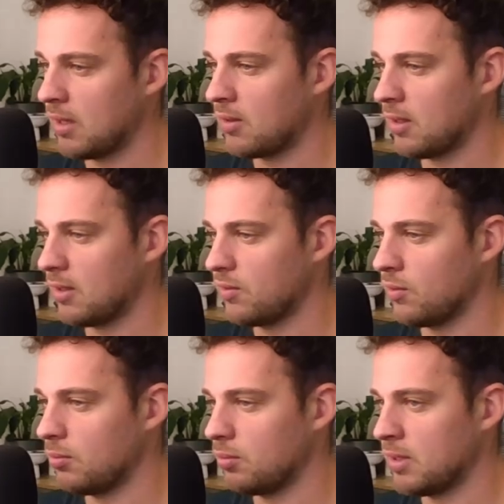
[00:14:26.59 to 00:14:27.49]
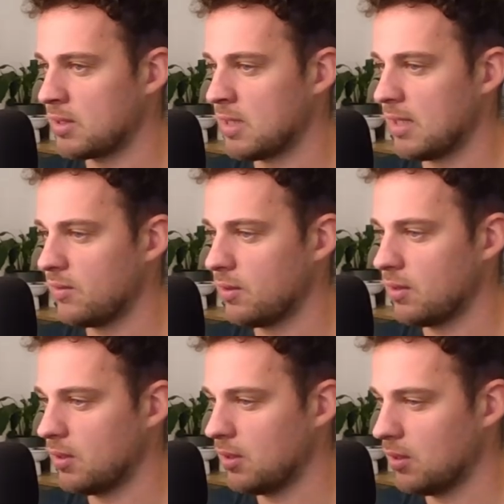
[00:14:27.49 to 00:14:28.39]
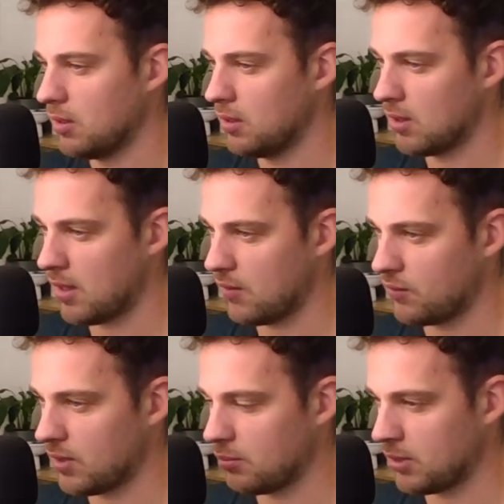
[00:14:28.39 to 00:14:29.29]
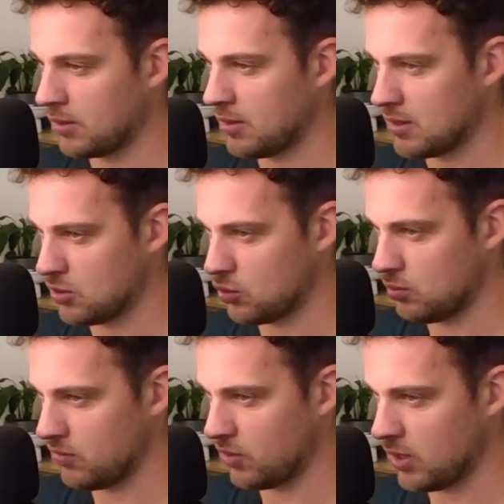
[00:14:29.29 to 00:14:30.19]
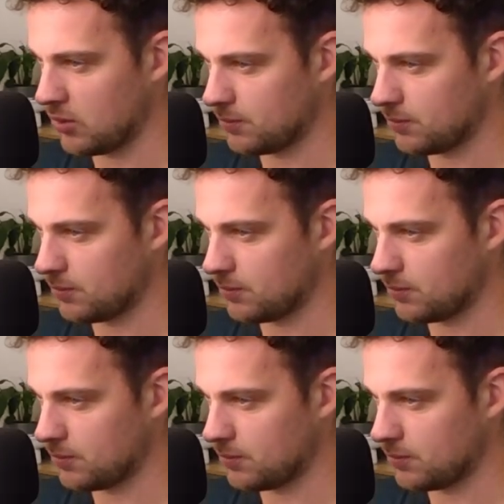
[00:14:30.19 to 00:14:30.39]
Okay, so he plays that. After I play this, I should be fine.